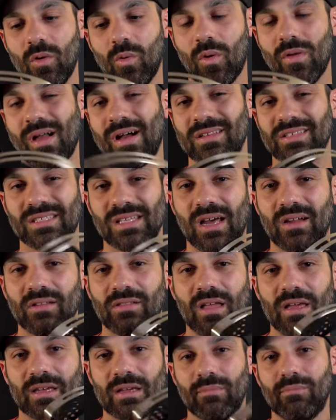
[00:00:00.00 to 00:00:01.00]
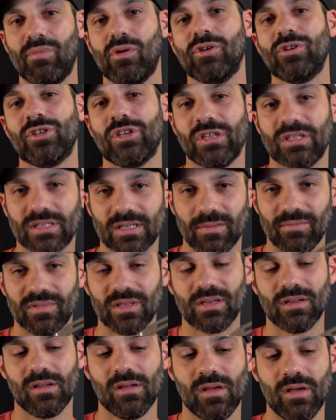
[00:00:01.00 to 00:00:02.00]
without sounding like I'm pushing
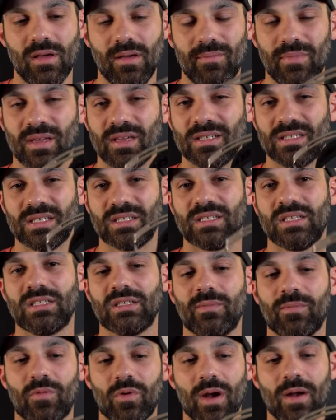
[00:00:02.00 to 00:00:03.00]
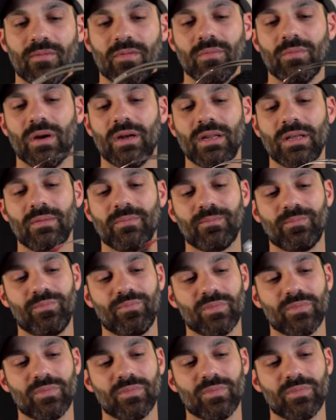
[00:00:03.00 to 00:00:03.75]
something because this isn't for everybody,